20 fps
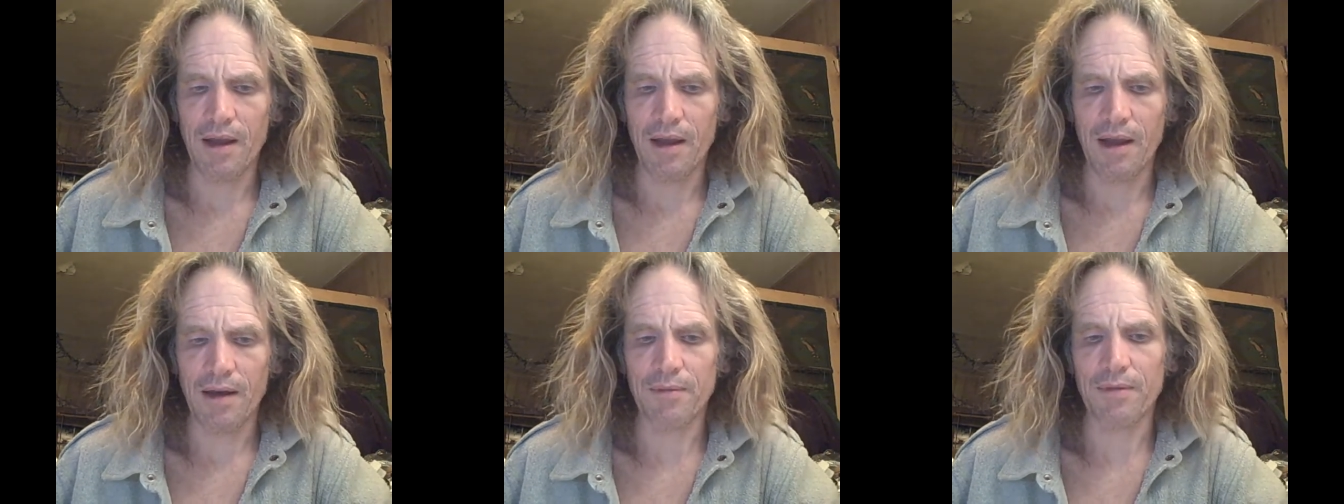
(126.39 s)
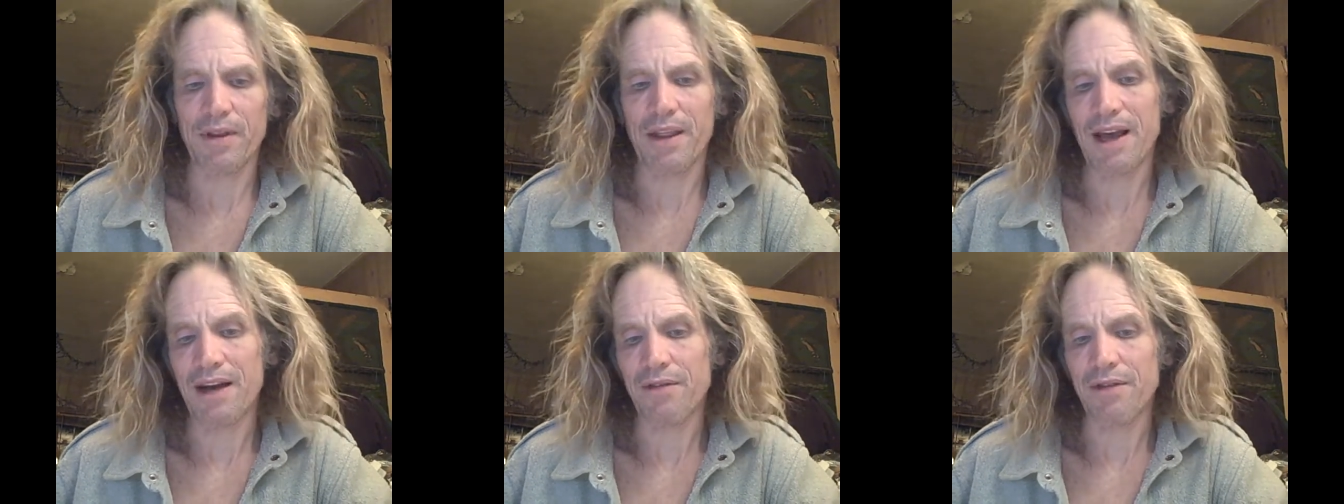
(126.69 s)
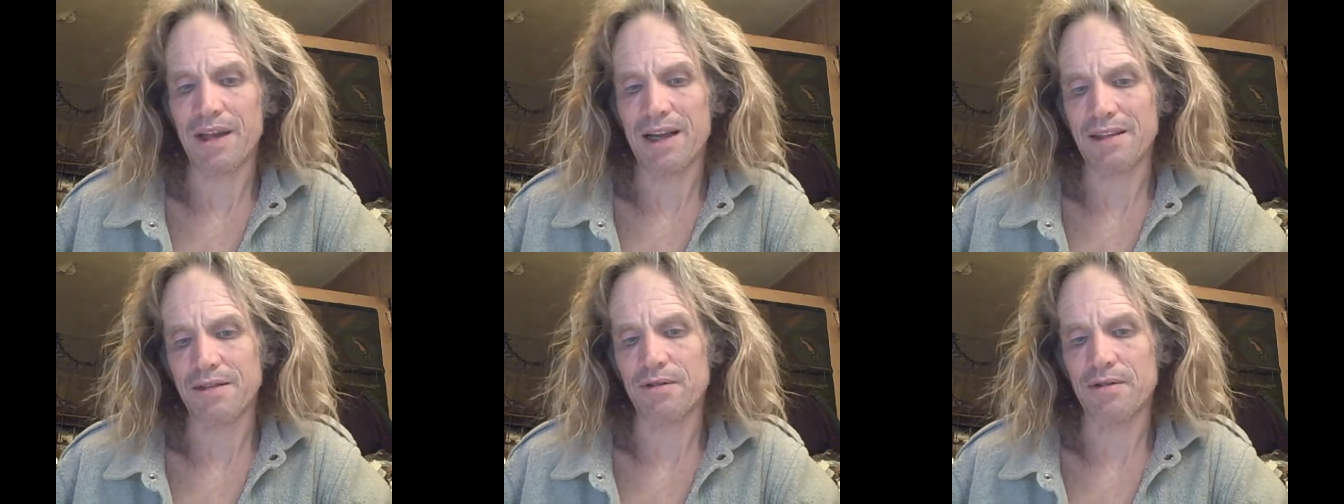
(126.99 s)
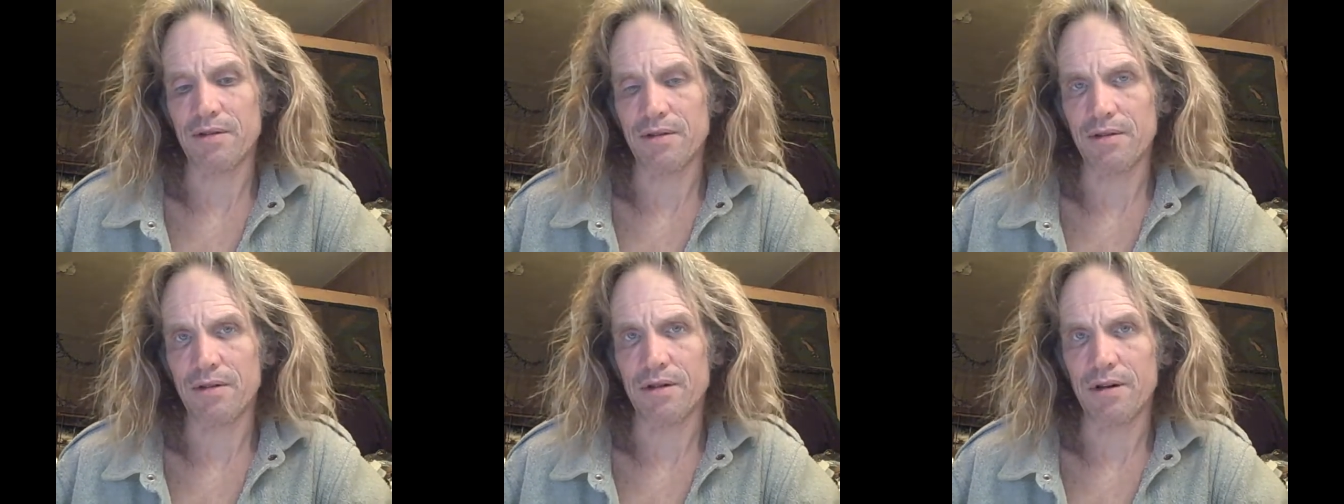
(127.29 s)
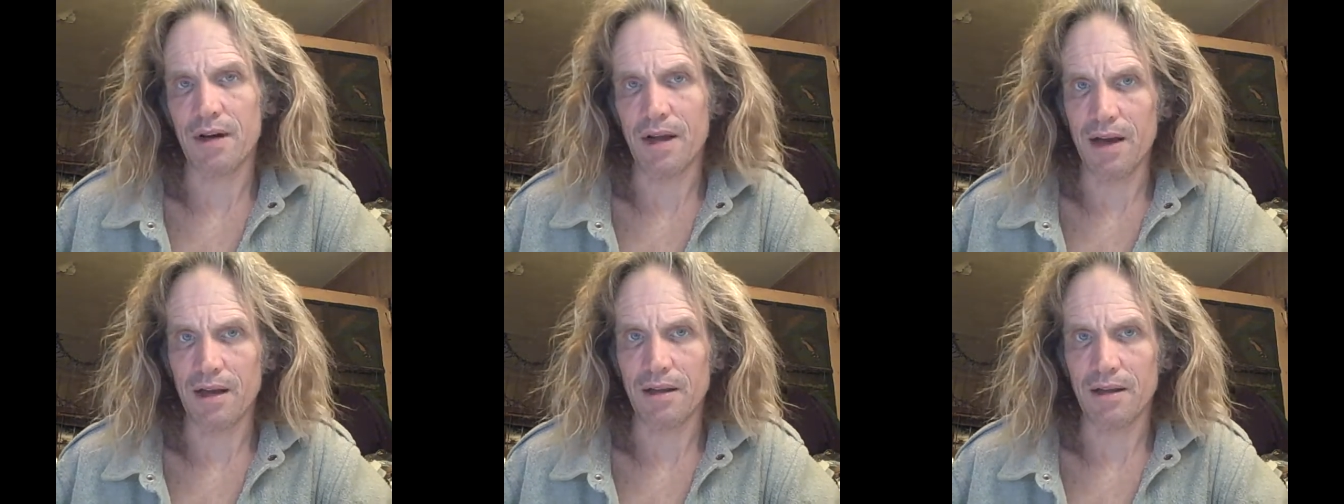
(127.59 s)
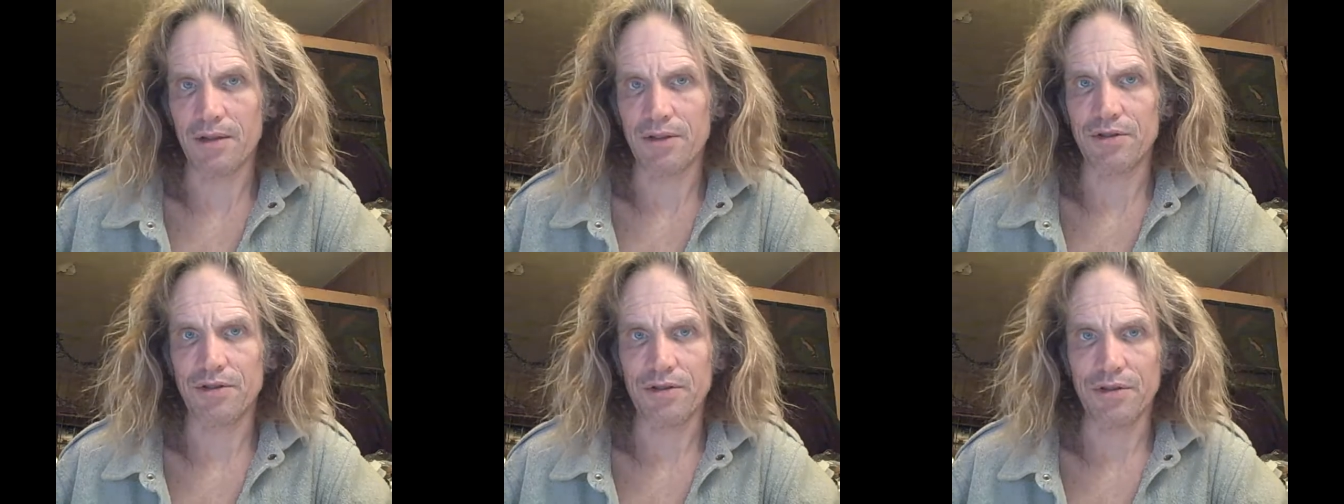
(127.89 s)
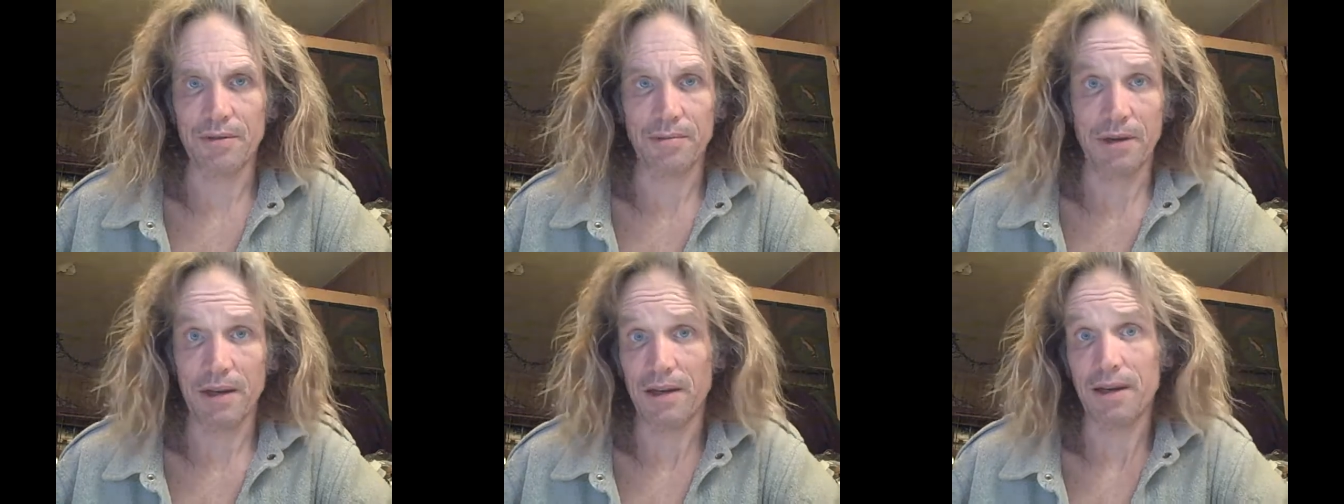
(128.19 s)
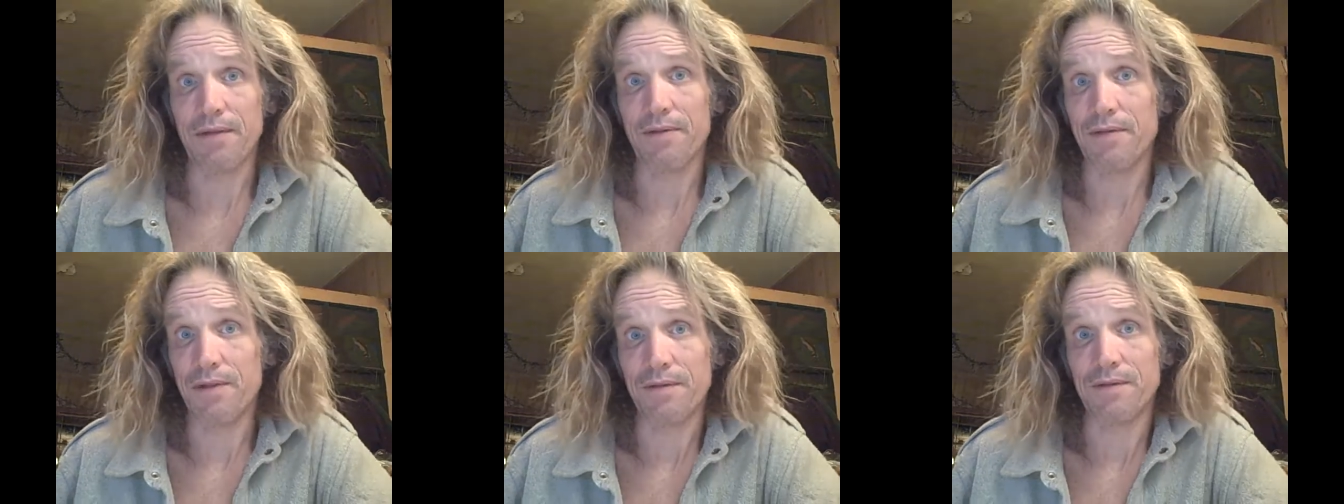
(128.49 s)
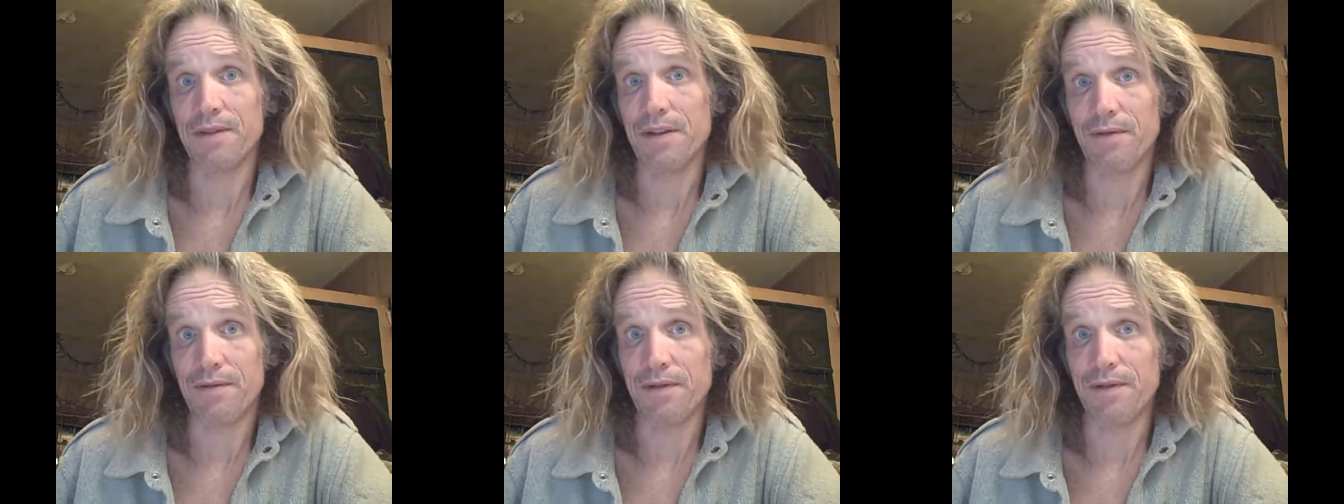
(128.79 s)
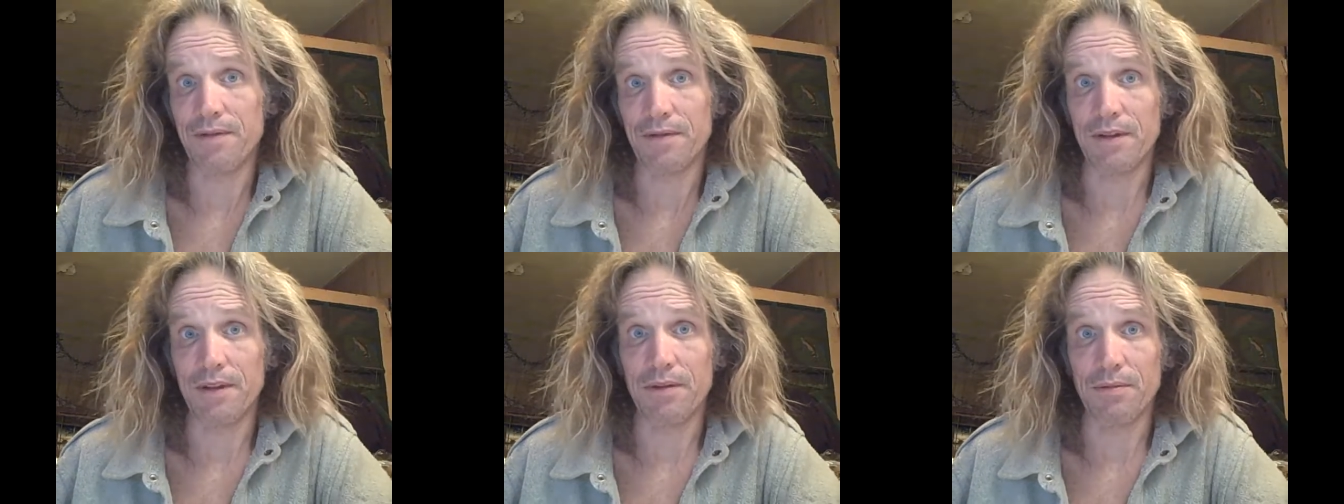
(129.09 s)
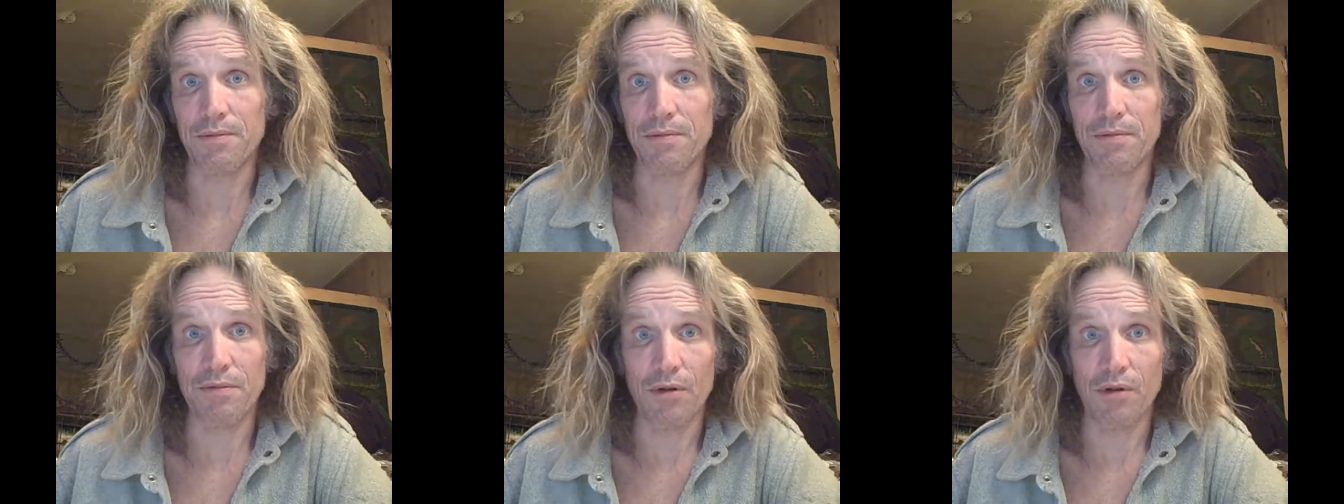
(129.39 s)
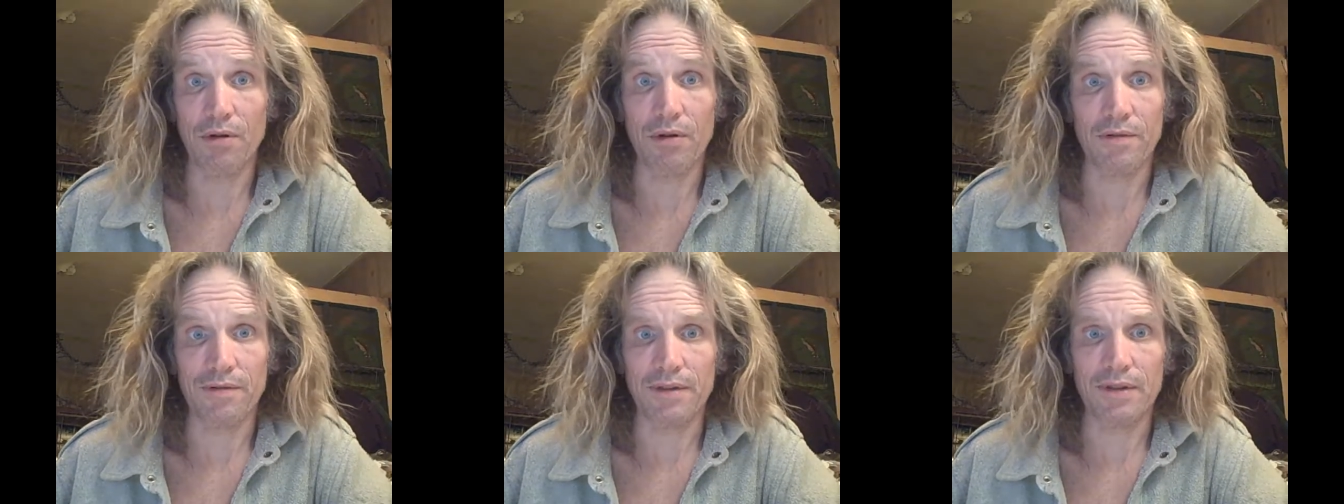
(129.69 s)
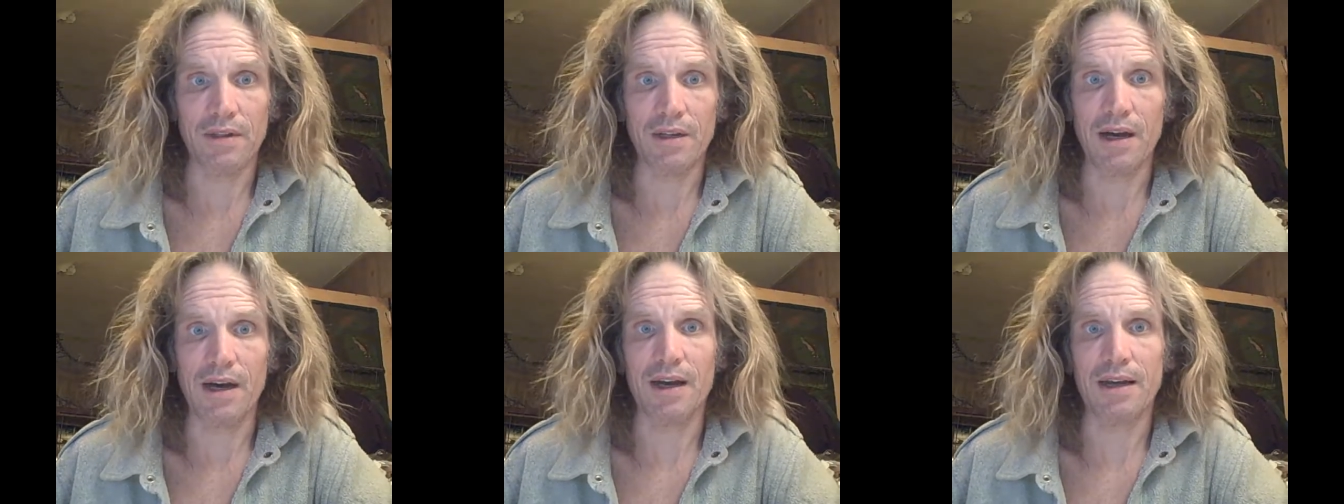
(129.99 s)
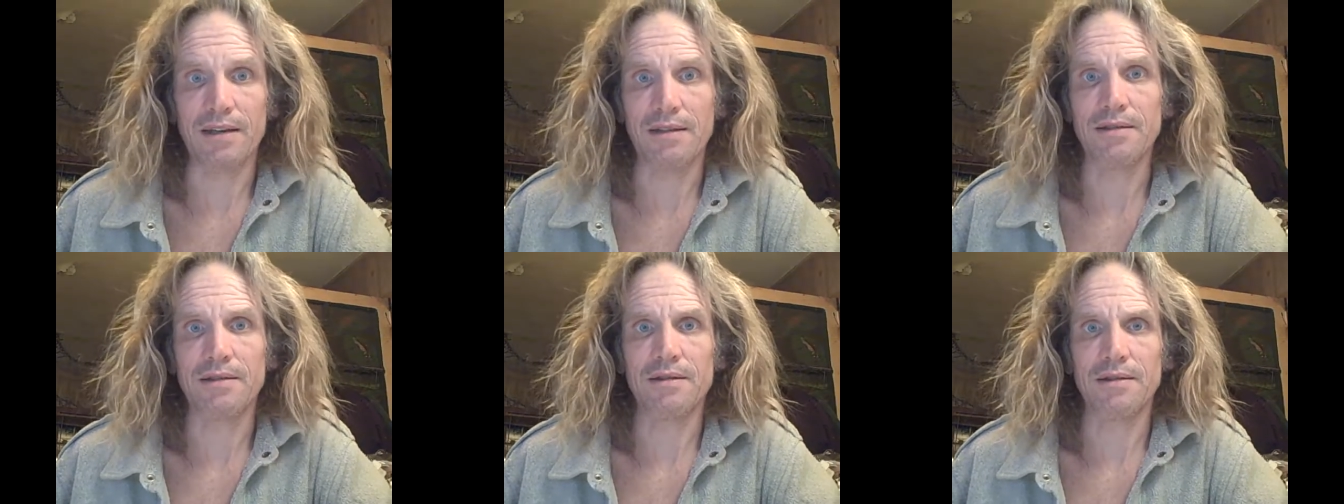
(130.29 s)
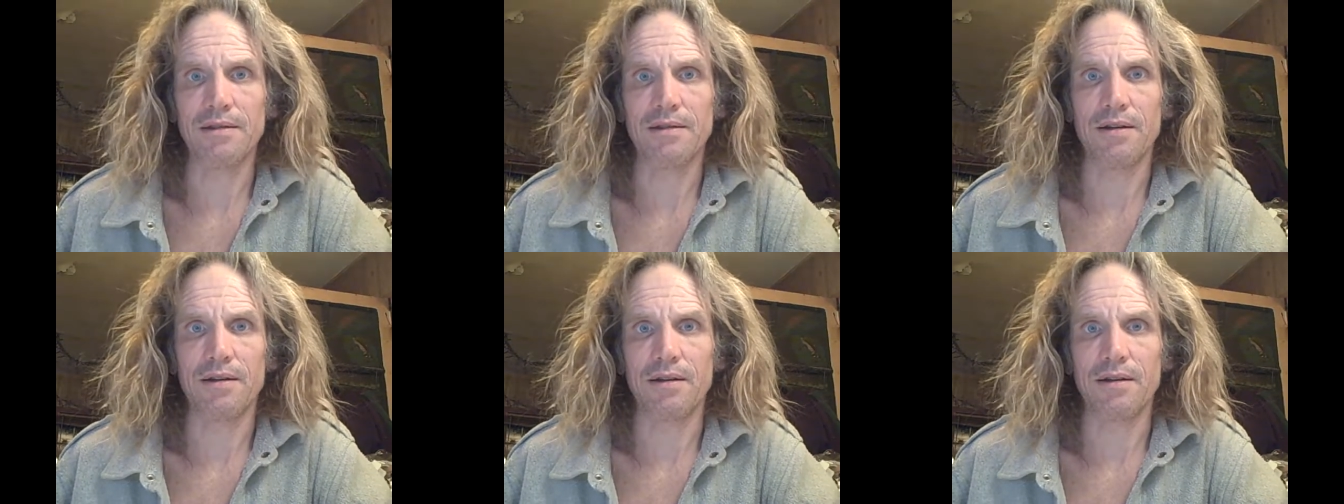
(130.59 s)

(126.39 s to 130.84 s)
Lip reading: and without that certain knowledge, I mean, a 50-50 roll of the dice,